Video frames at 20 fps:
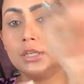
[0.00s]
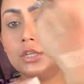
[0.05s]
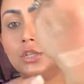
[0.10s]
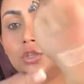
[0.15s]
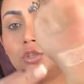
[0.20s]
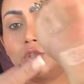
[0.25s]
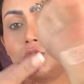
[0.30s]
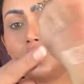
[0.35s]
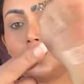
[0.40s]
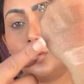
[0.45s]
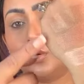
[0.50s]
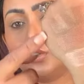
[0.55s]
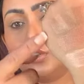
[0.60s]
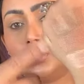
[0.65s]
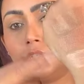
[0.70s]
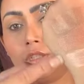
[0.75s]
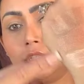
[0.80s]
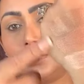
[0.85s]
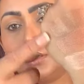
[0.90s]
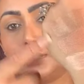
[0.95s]
So
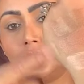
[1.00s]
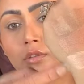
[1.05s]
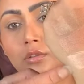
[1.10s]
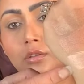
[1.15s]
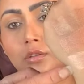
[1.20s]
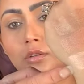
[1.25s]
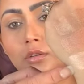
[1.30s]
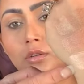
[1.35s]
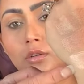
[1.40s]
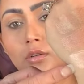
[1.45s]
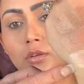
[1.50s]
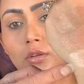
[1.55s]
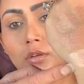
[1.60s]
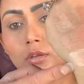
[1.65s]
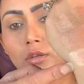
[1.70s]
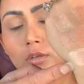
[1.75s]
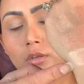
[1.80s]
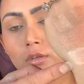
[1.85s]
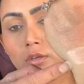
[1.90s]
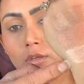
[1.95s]
these are the
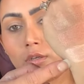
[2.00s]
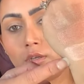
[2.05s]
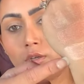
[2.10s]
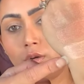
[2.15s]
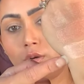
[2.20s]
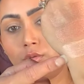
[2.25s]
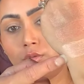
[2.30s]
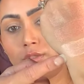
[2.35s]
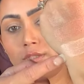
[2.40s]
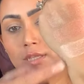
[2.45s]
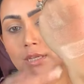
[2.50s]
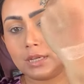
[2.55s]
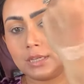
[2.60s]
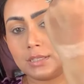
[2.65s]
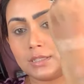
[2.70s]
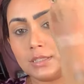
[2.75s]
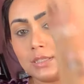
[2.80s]
Kosas.